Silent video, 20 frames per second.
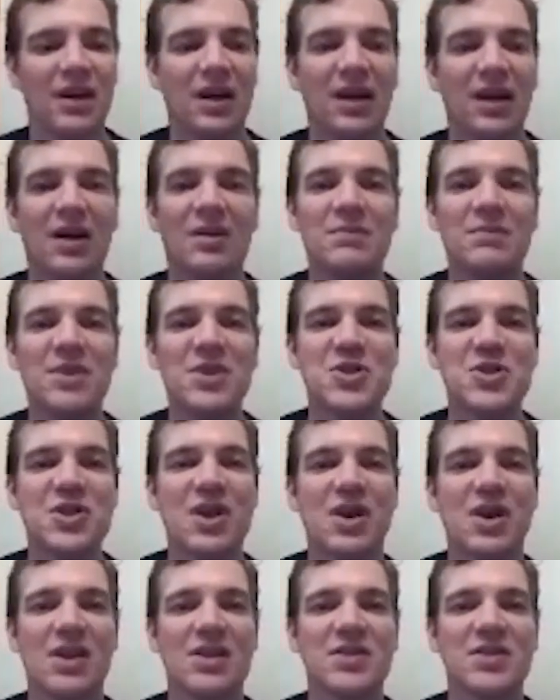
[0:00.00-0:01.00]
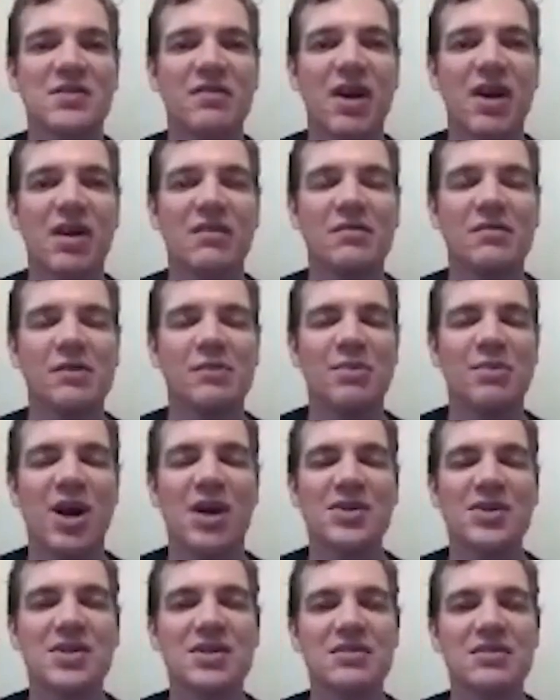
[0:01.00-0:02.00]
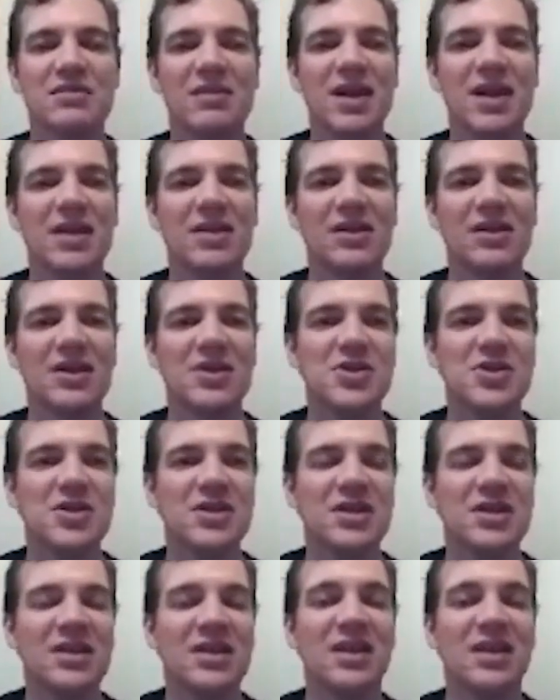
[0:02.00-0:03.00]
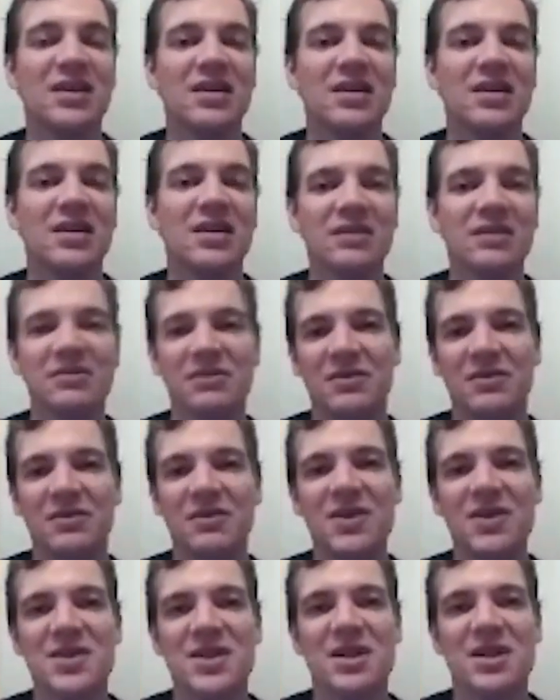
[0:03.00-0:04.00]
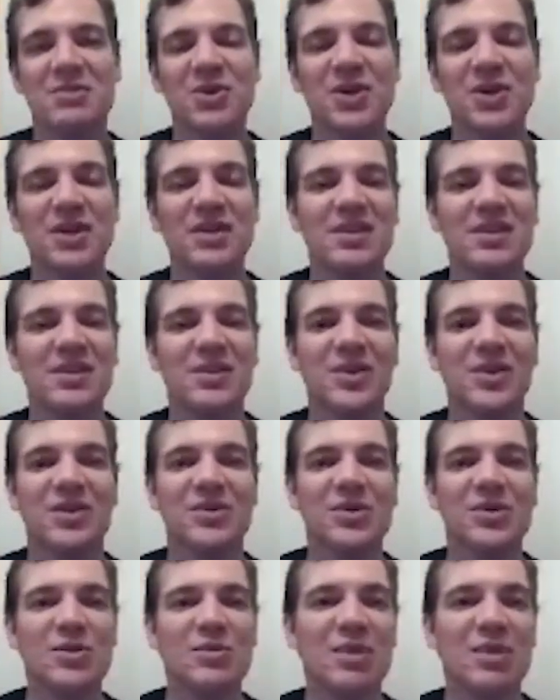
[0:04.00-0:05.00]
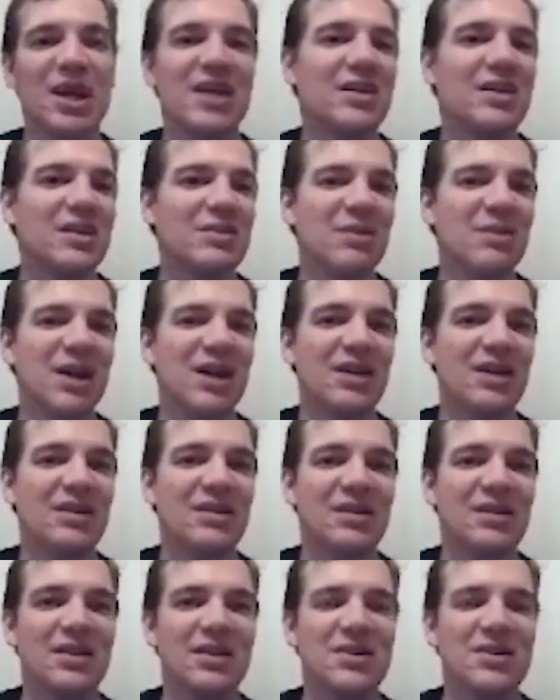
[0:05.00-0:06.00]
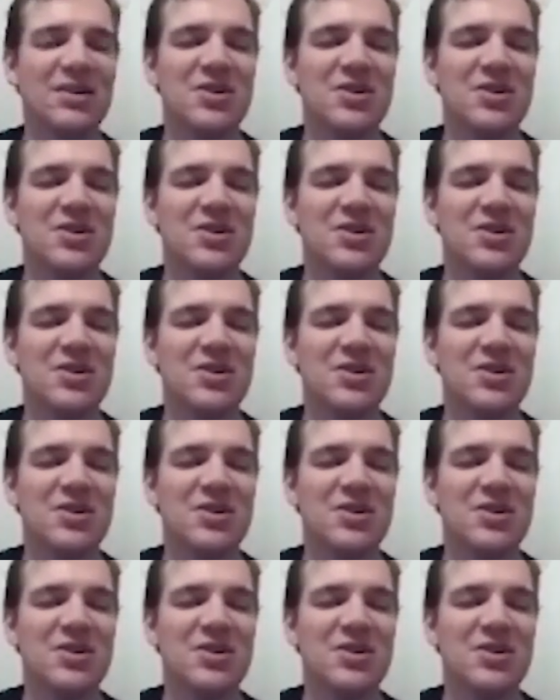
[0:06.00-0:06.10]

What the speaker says: Nishal has fought for positive regulation in India. For example, India went through a banking ban, and